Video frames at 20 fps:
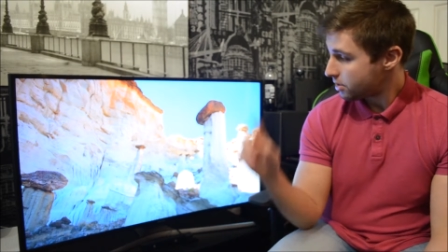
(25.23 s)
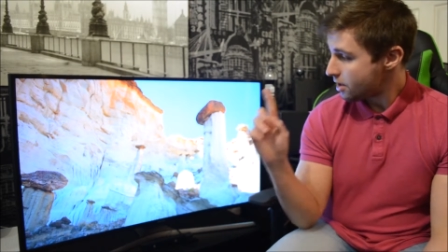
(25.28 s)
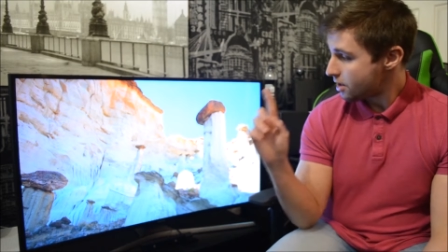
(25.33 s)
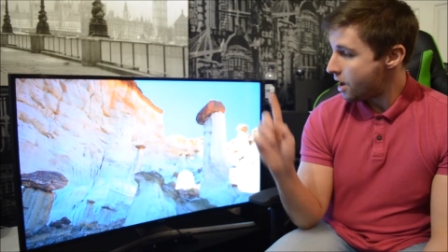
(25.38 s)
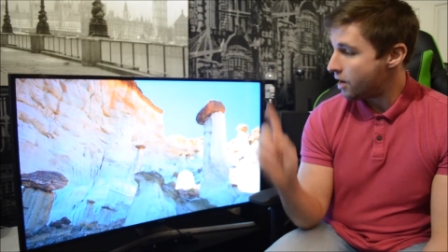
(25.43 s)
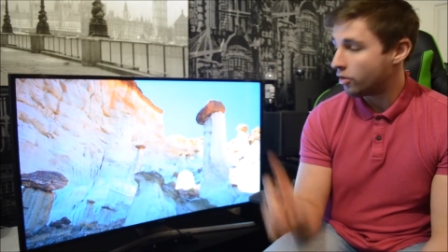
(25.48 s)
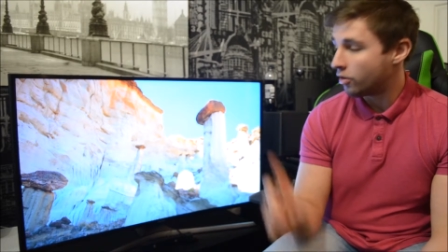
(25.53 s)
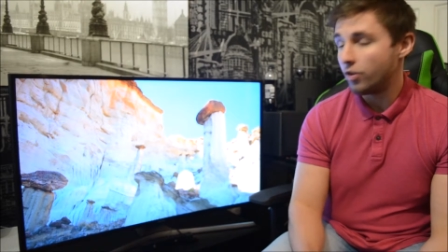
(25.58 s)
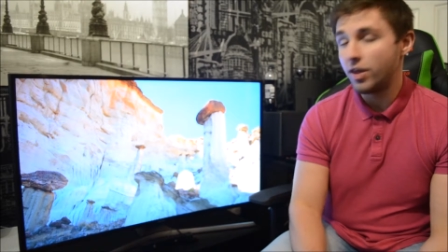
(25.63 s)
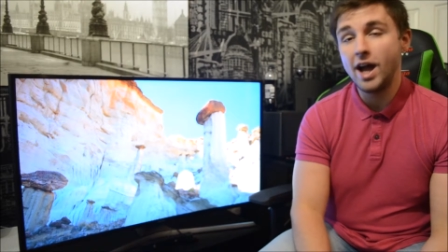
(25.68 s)

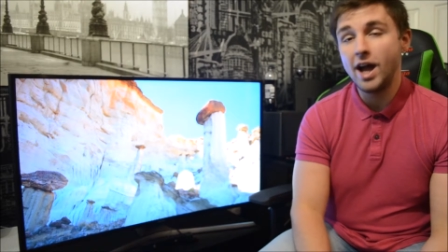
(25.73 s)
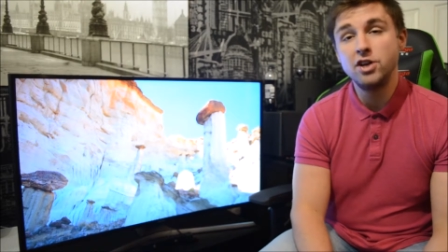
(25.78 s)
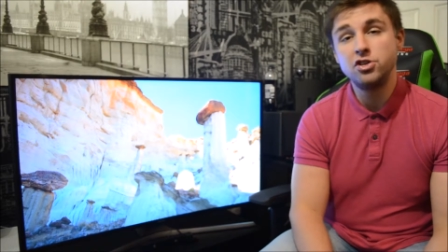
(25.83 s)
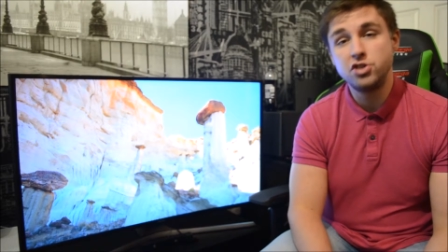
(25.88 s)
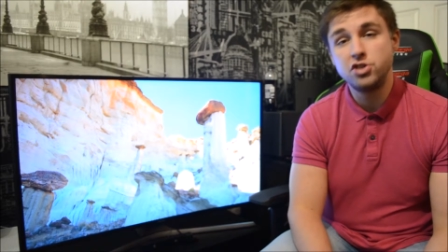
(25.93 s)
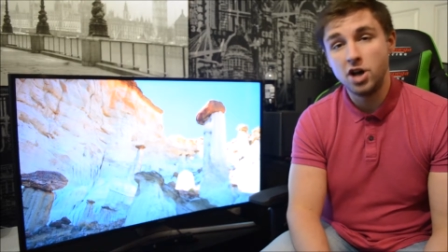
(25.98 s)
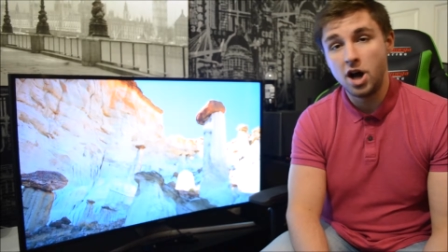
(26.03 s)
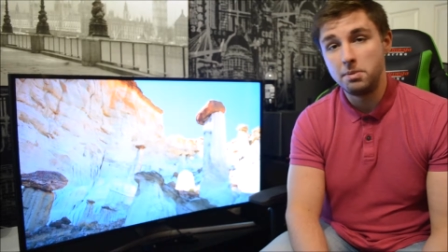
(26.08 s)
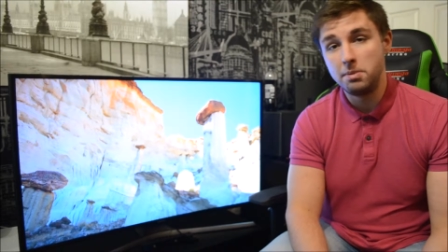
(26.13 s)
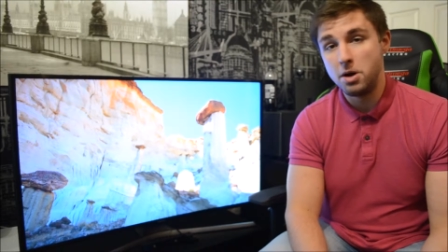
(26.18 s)
I've got the
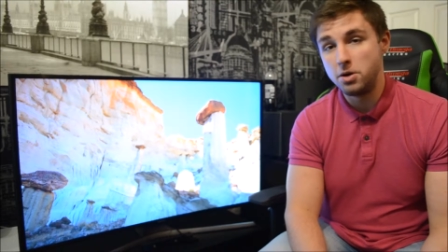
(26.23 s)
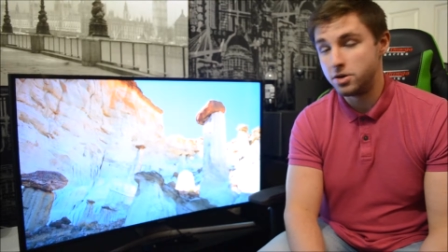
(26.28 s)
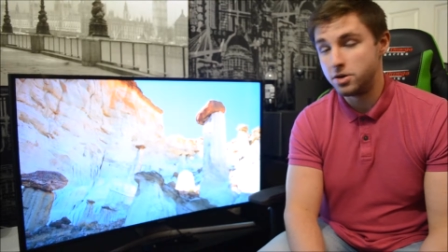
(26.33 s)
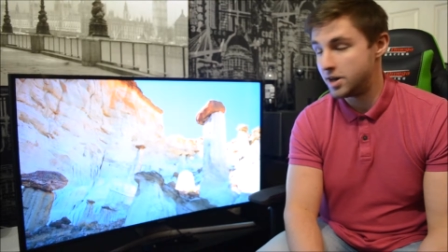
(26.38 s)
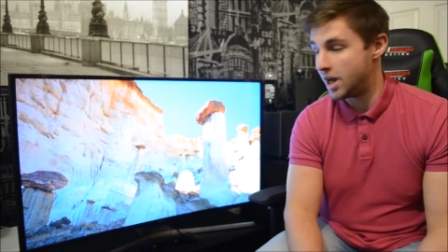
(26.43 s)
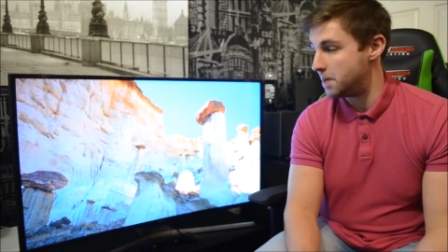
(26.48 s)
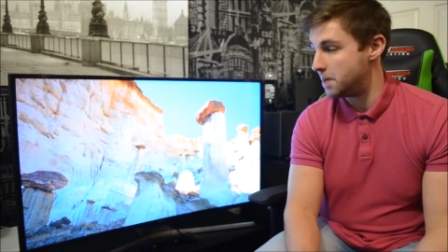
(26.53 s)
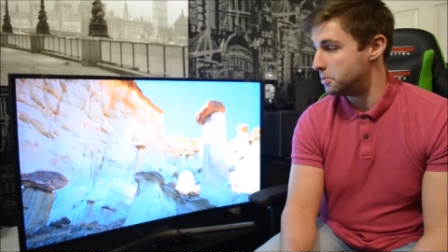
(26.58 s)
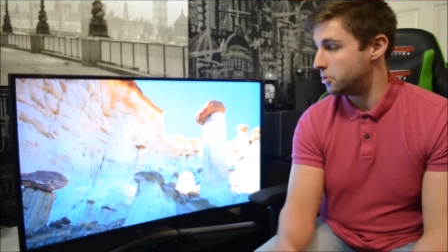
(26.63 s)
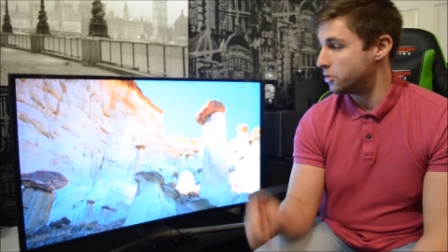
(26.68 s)
HDR mode
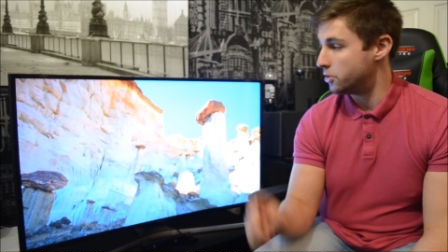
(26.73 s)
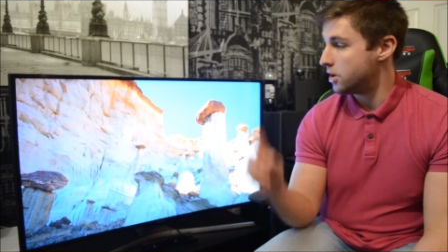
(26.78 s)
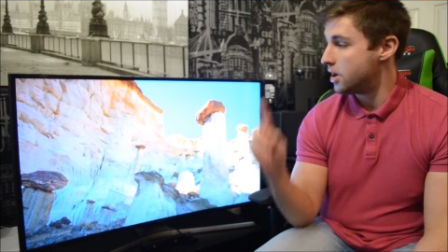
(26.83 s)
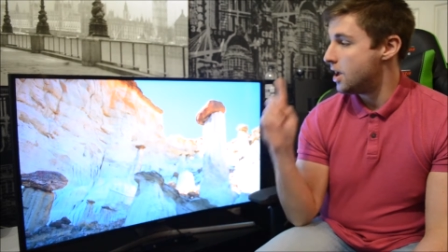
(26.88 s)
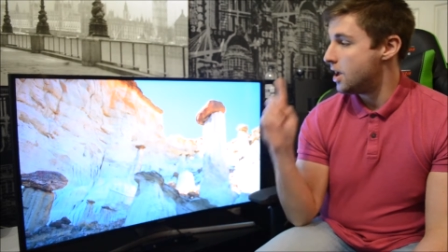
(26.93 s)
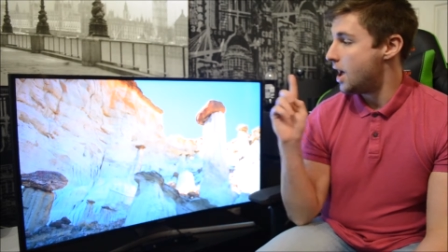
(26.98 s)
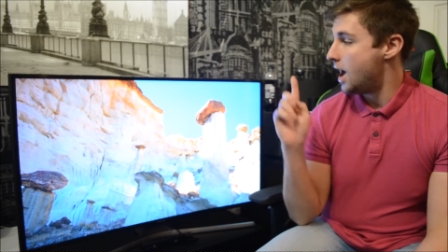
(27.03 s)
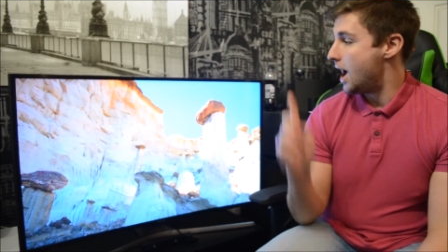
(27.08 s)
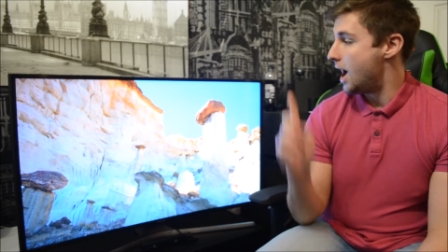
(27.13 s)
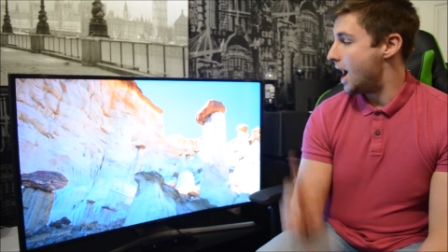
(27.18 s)
enabled
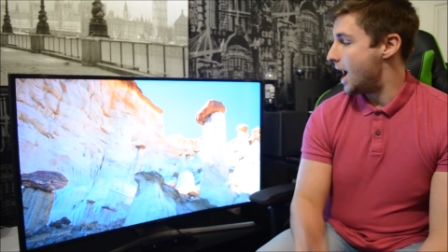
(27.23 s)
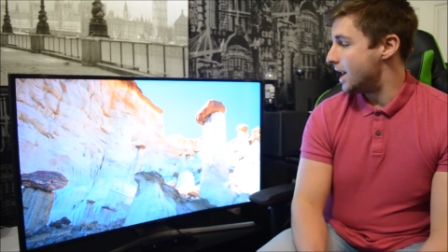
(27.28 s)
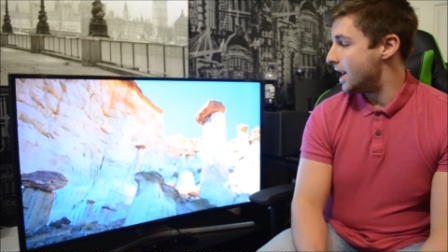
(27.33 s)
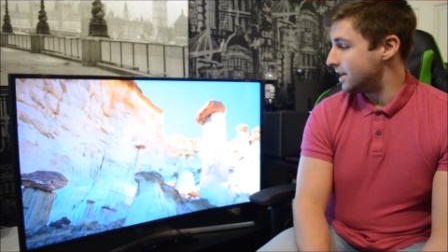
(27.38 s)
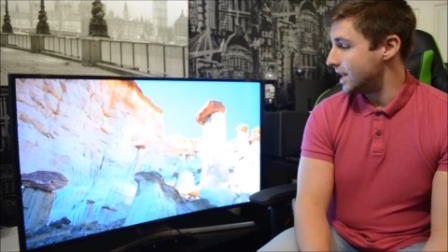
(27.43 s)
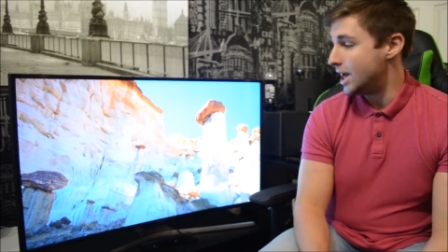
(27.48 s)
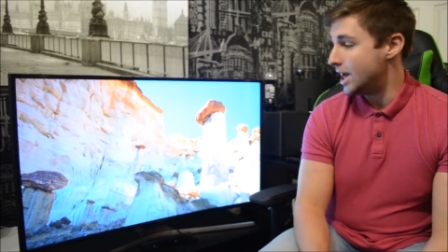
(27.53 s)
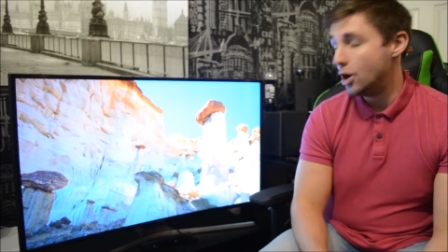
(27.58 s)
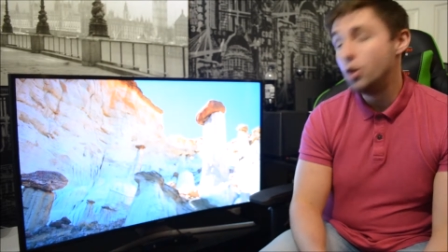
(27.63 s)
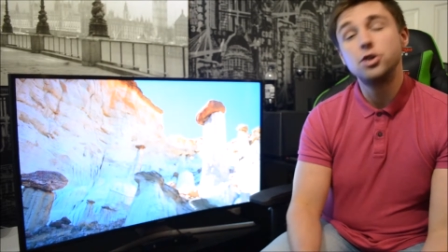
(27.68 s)
and
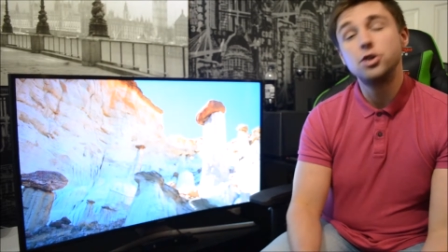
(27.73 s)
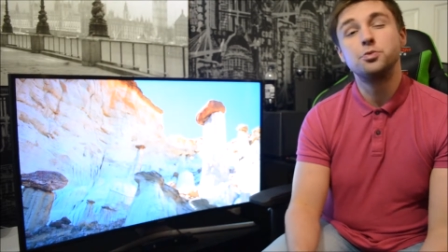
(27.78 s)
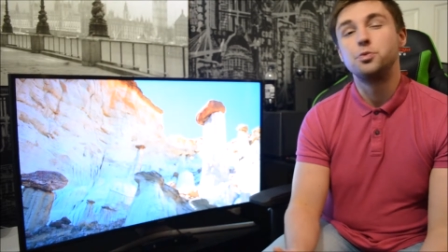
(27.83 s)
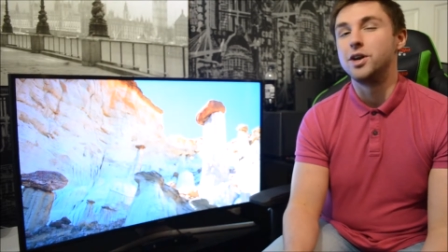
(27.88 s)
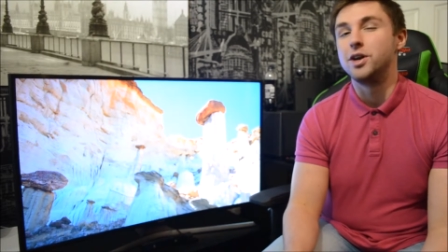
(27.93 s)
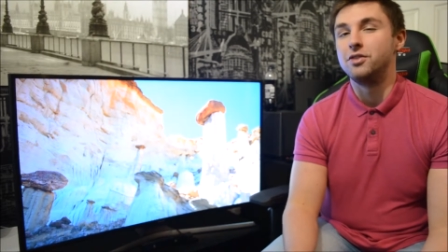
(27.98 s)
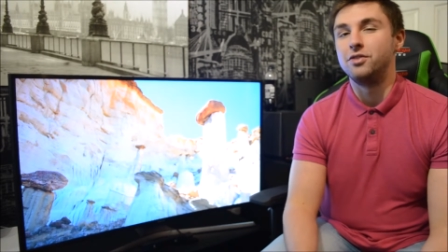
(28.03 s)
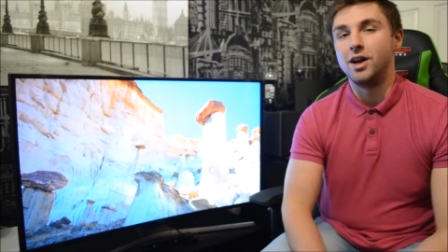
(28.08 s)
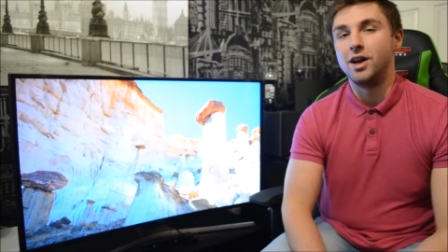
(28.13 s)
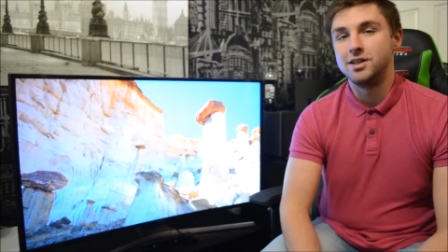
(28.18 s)
it looks
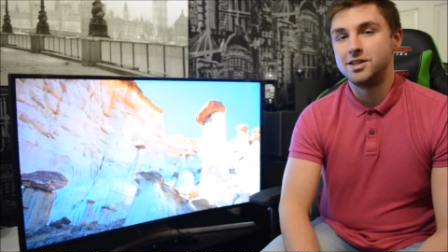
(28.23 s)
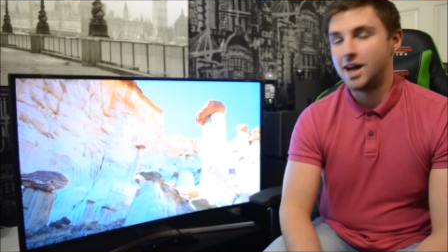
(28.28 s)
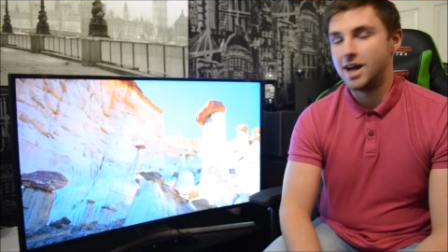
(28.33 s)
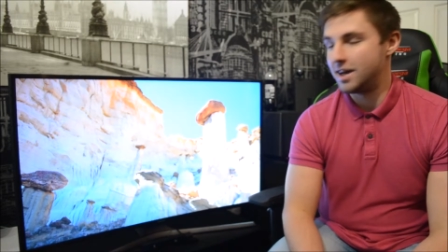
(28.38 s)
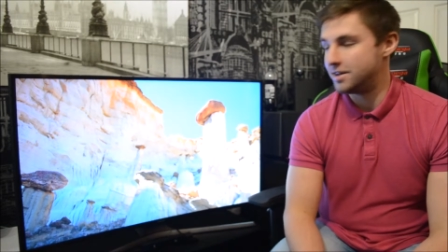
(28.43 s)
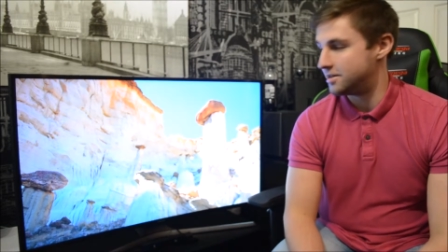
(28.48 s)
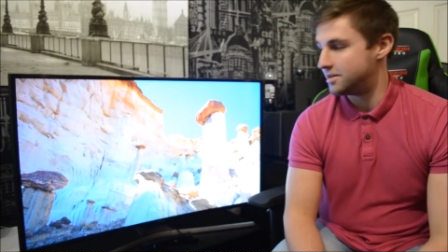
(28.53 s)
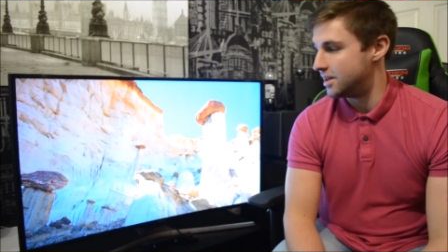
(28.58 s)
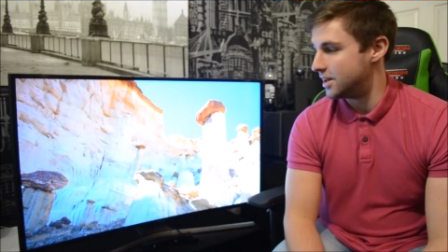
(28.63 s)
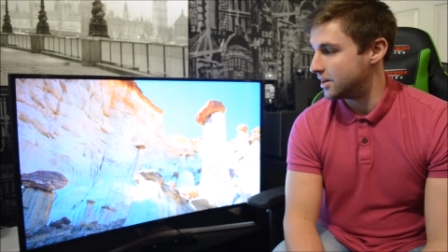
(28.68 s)
pretty
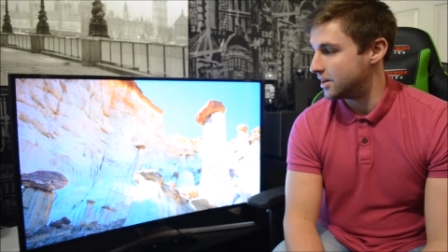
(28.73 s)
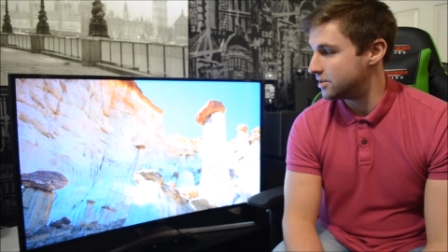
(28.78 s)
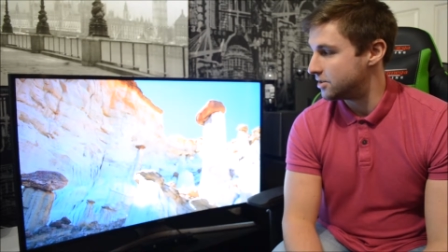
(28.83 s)
fantastic.